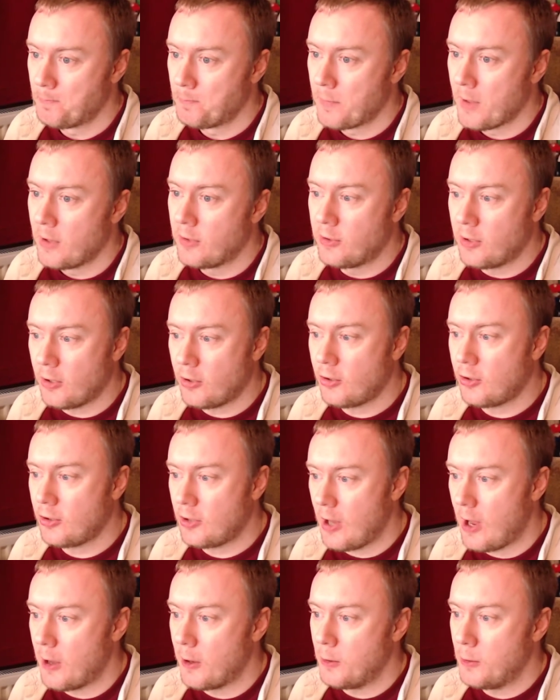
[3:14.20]
Just
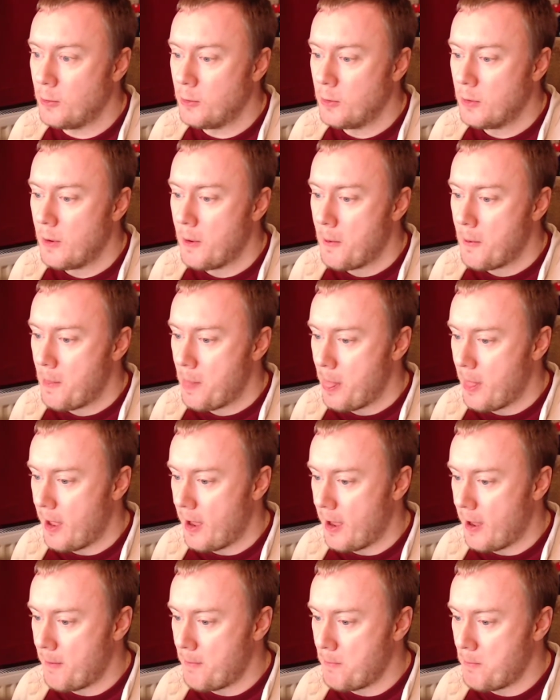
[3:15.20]
so,
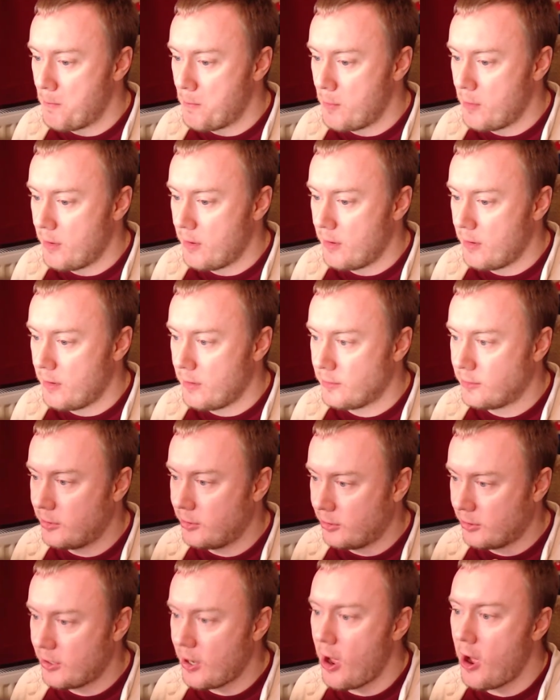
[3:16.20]
to
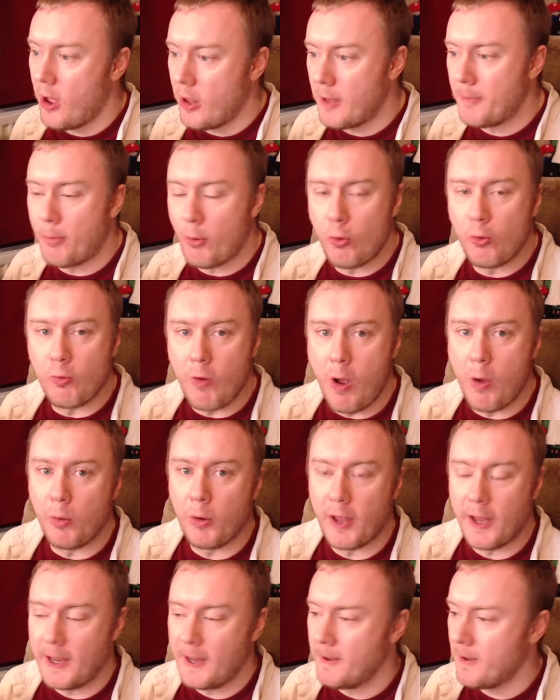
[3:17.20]
start the ball
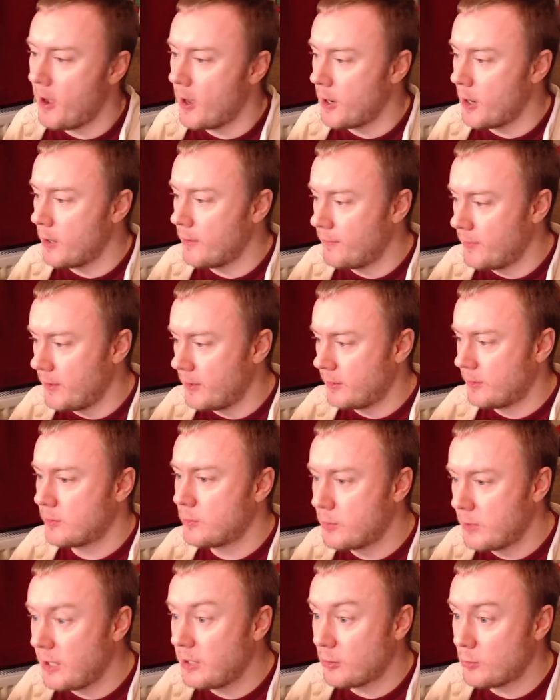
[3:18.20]
rolling, I know that for this
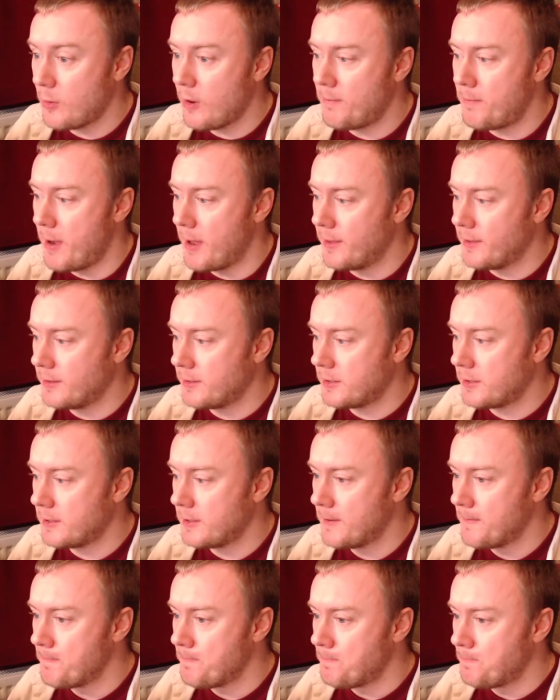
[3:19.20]
12 months,
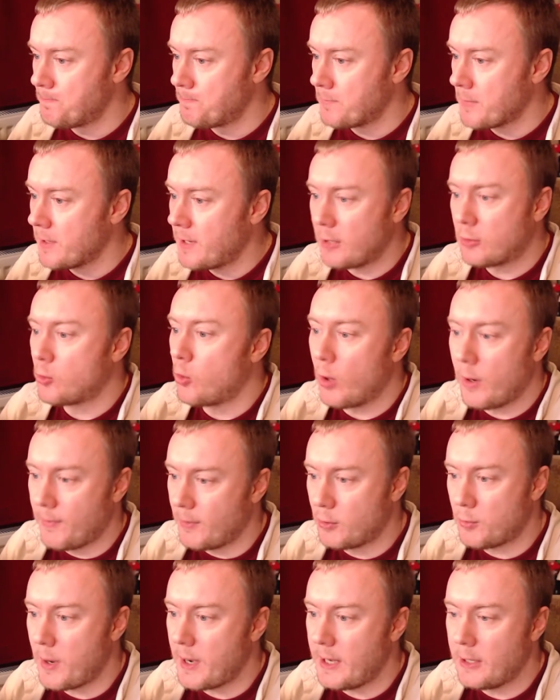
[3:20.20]
let's call it for
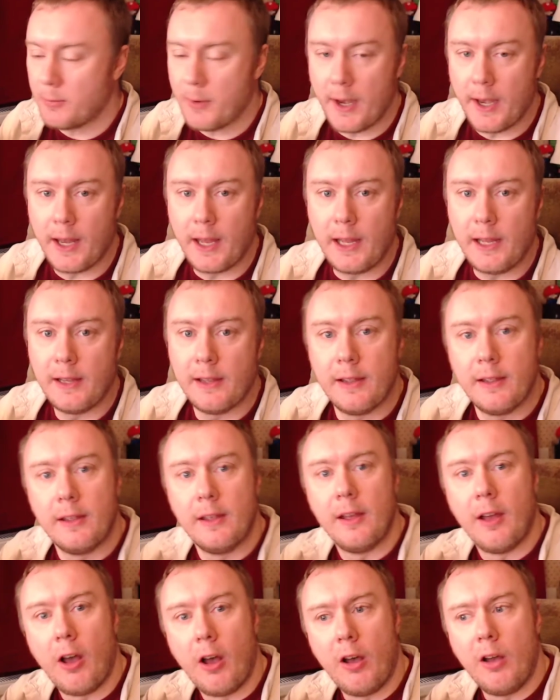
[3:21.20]
2020,
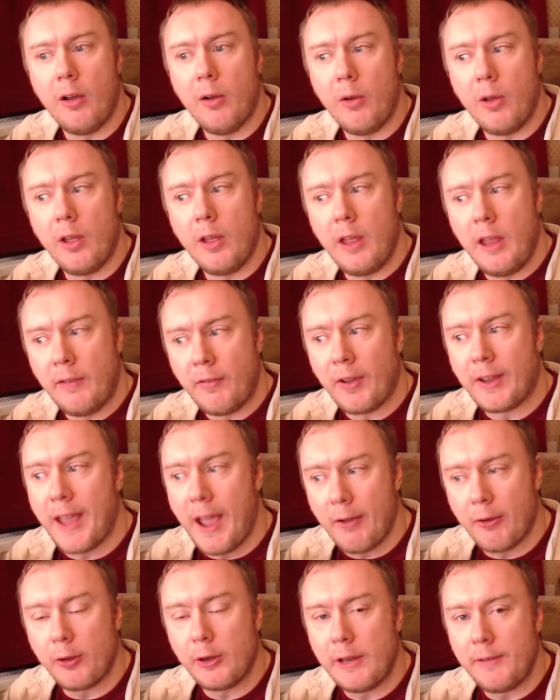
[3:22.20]
if I
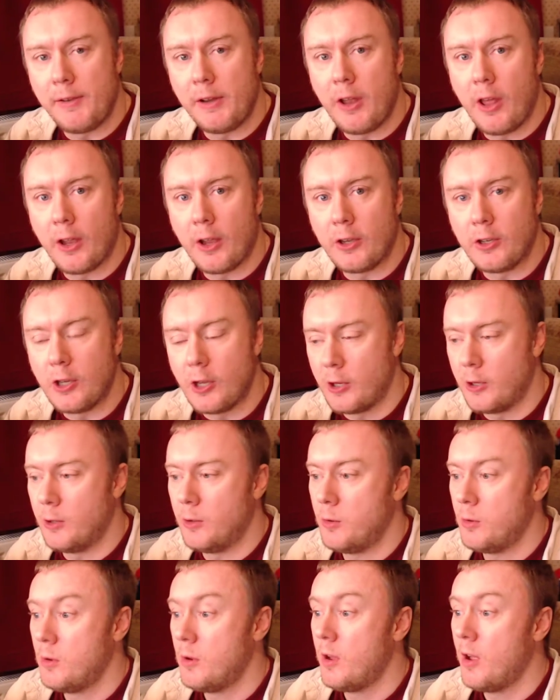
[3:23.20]
carry on living like I
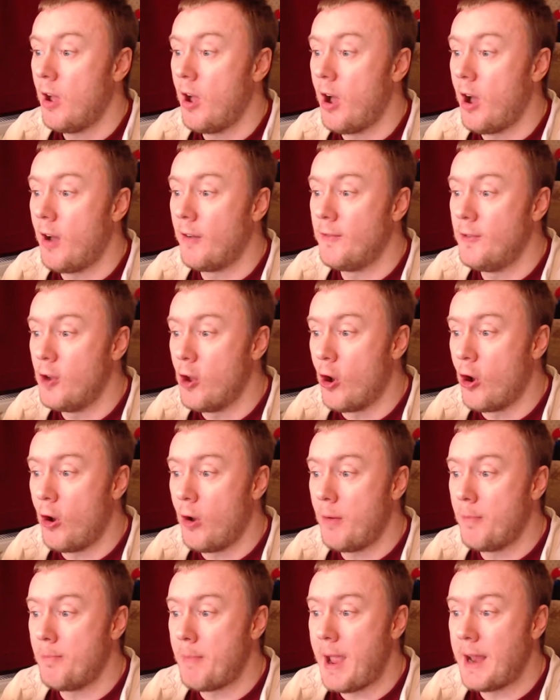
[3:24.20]
do, I've not
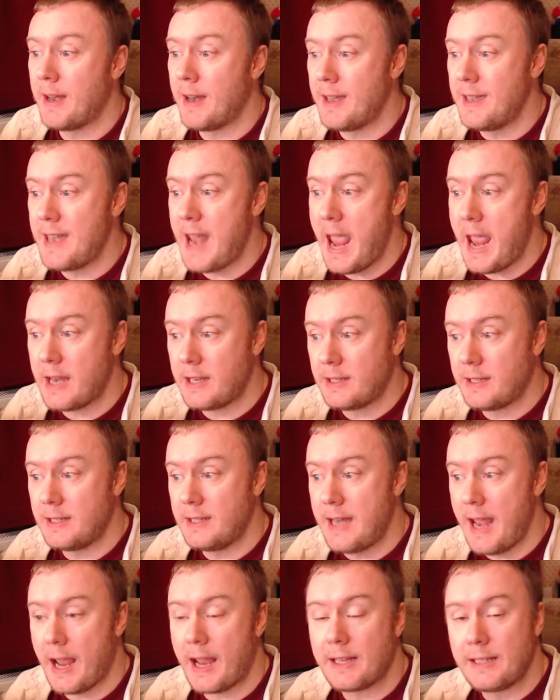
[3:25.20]
made a net
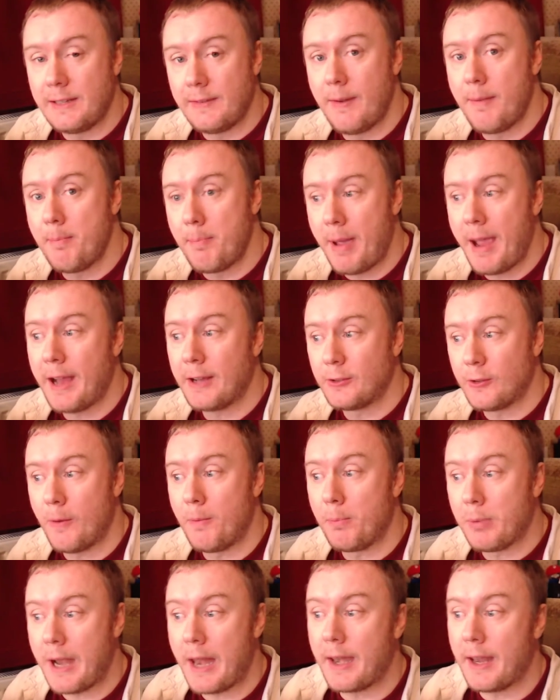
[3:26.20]
negative impact on
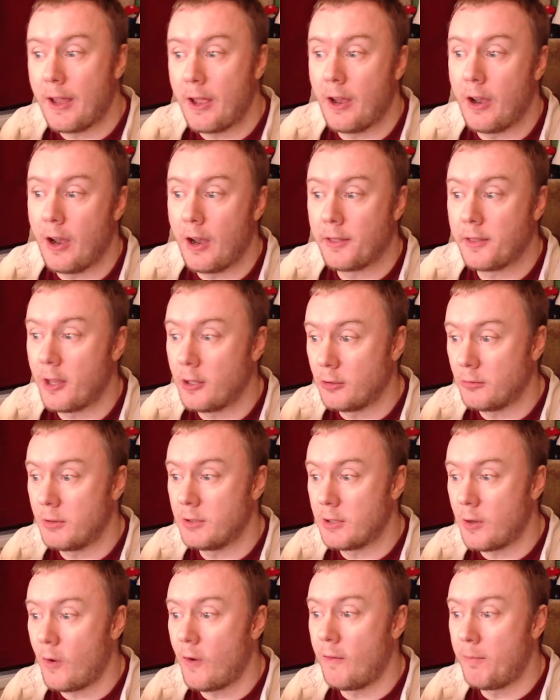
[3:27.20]
planet Earth as a
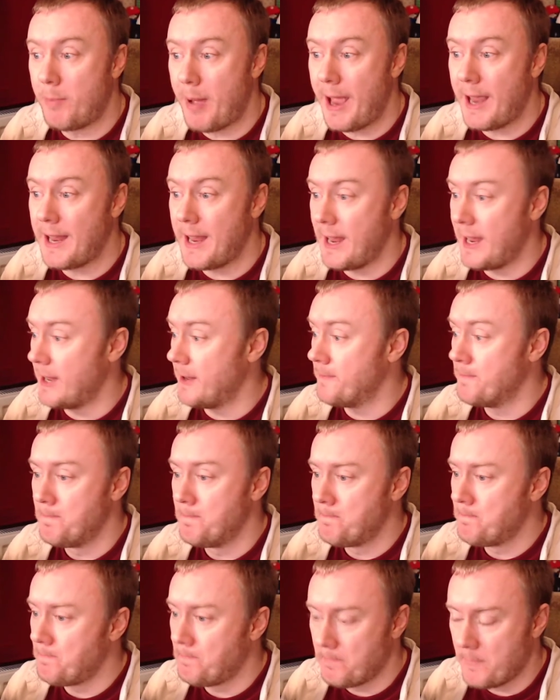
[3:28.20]
result of paying
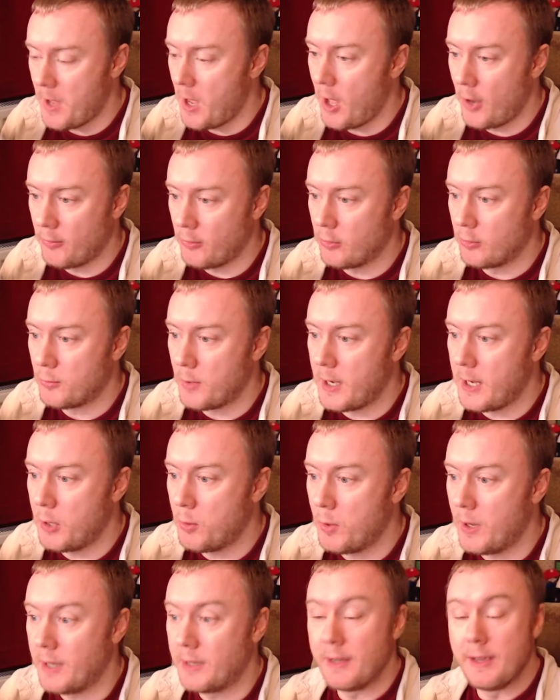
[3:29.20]
120
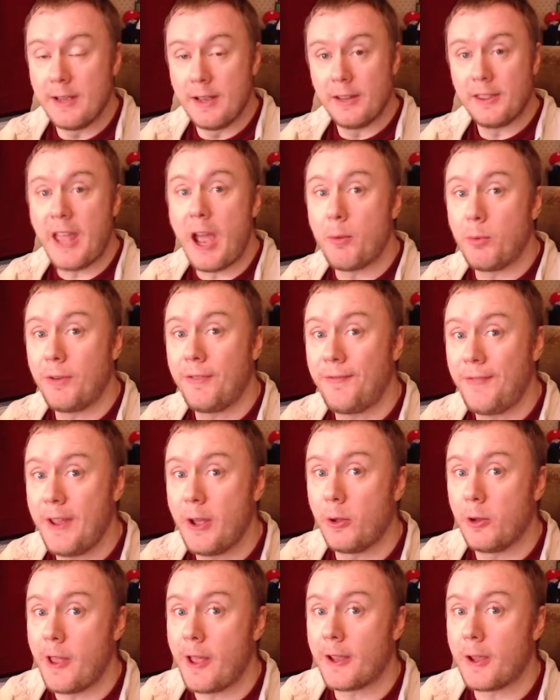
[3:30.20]
quid. That would
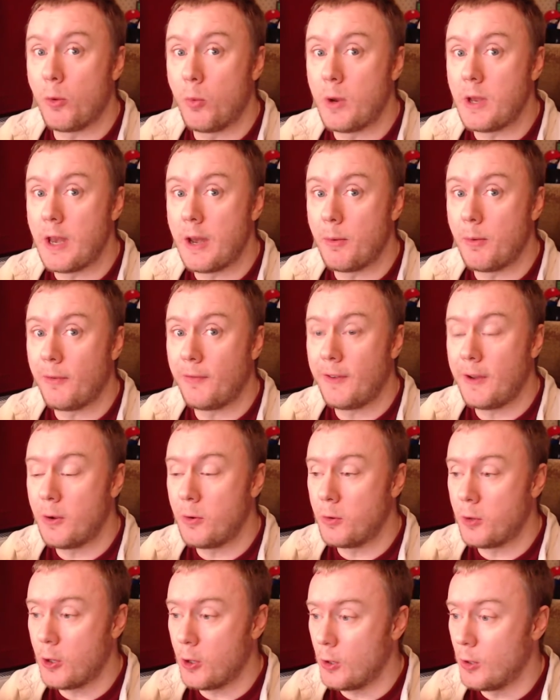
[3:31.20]
feel like a win, and it would feel
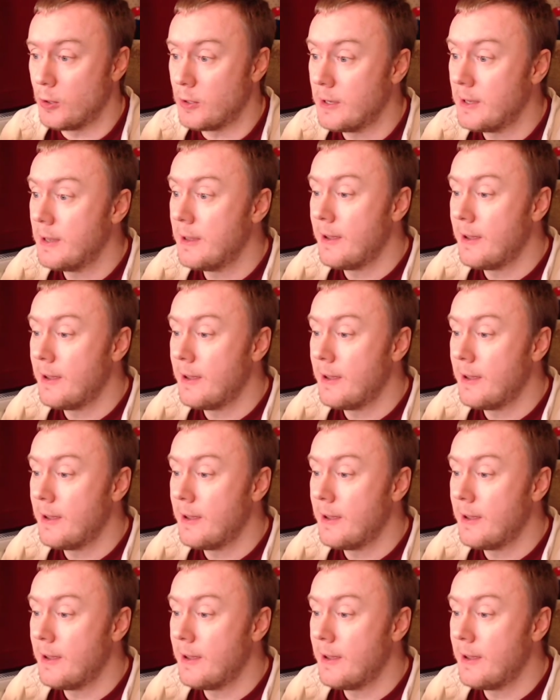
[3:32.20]
good.